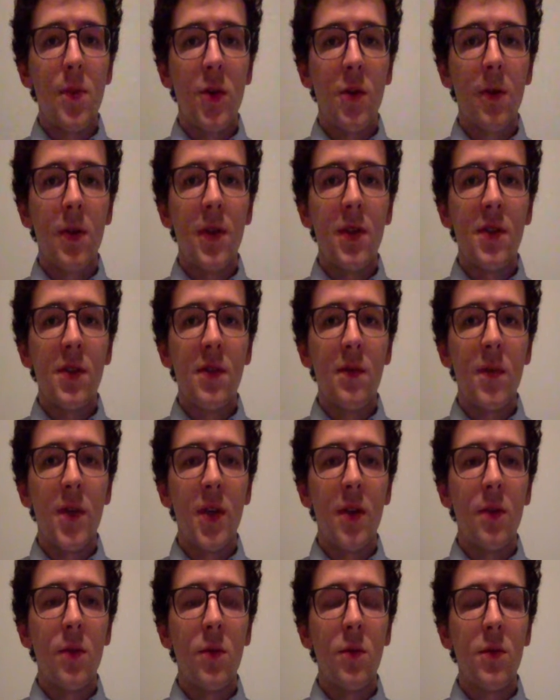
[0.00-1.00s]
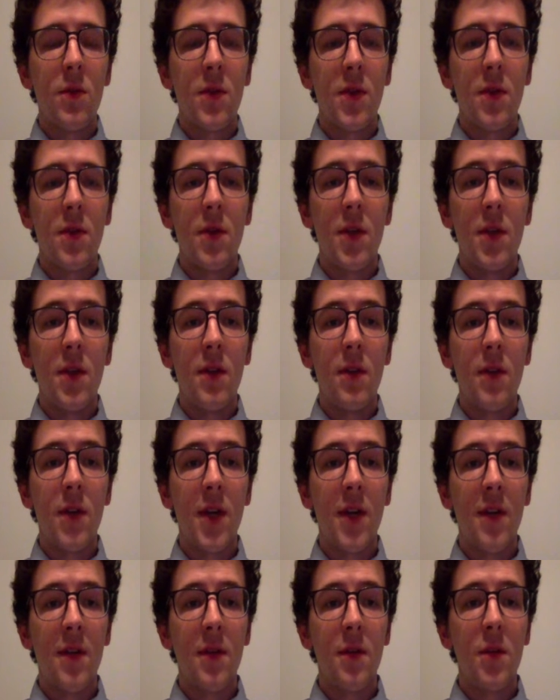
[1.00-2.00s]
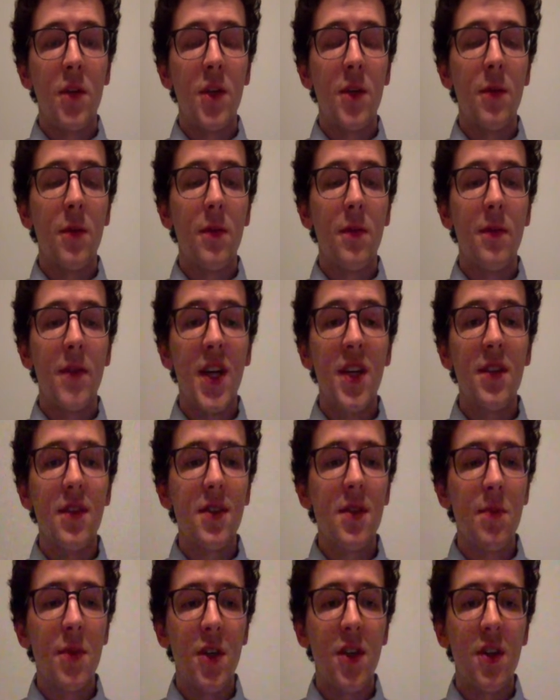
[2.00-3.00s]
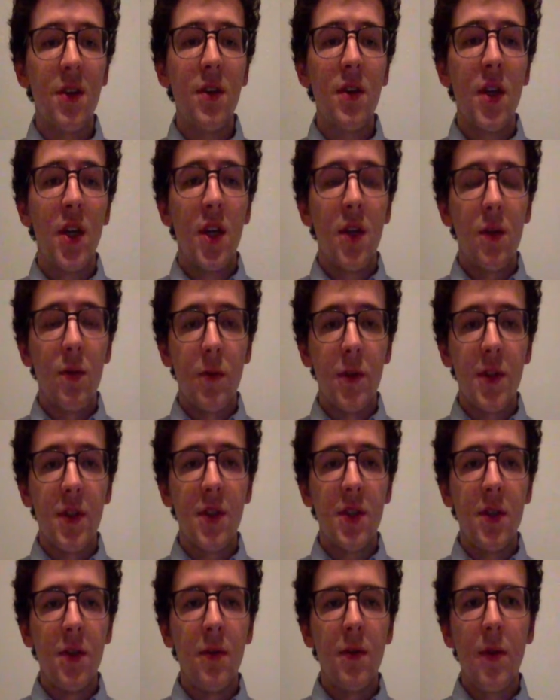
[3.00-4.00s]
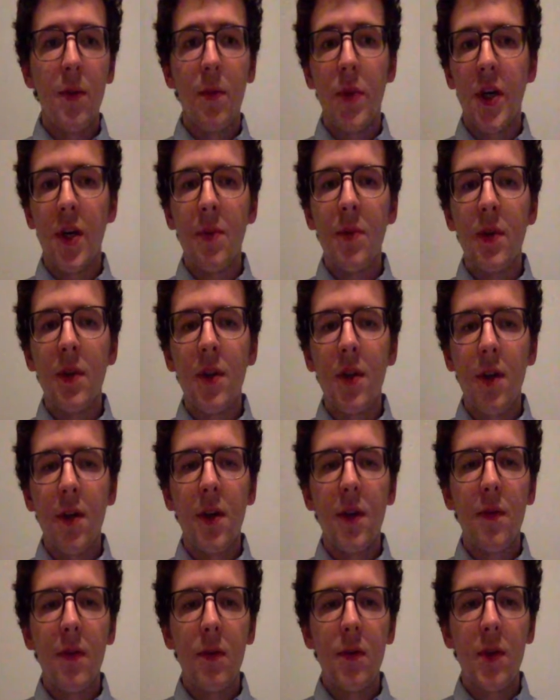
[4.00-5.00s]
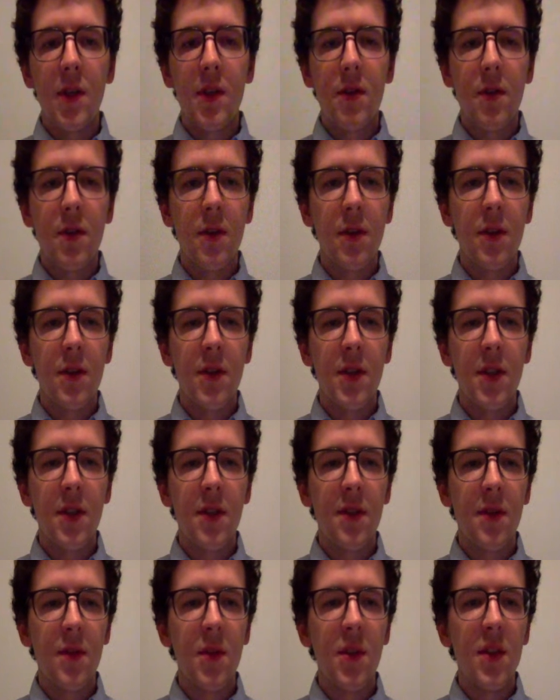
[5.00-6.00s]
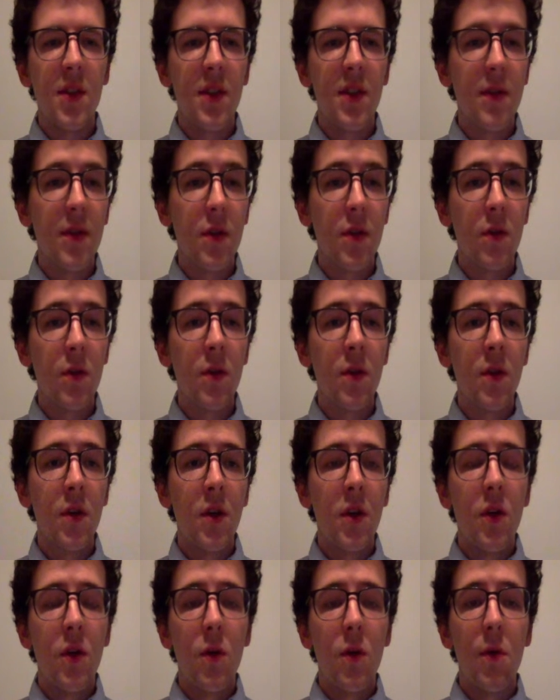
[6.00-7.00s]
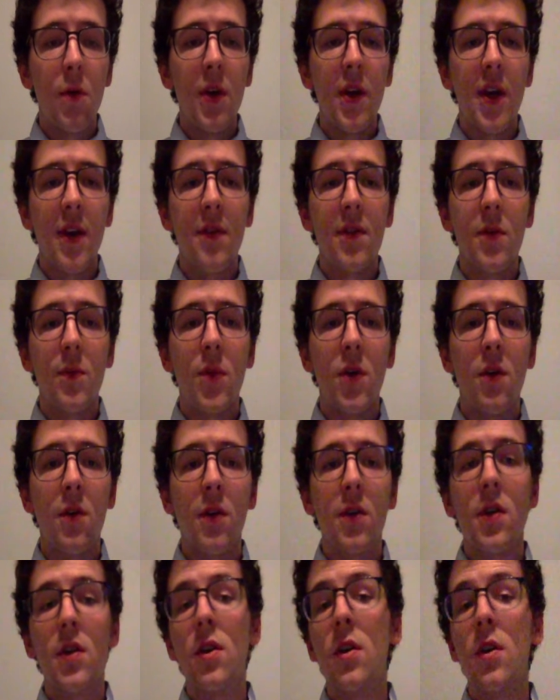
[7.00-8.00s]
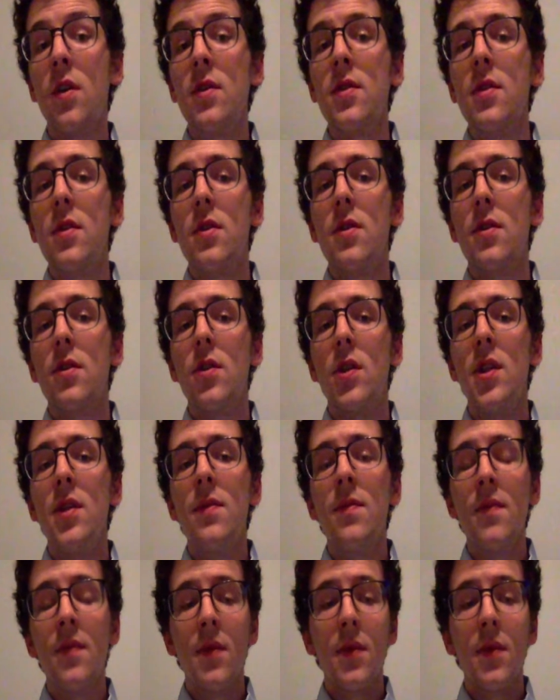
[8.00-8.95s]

parking is available, so you either have to be able to find a spot, which due to the popularity of the restaurant tends to be difficult, or you have to park across the street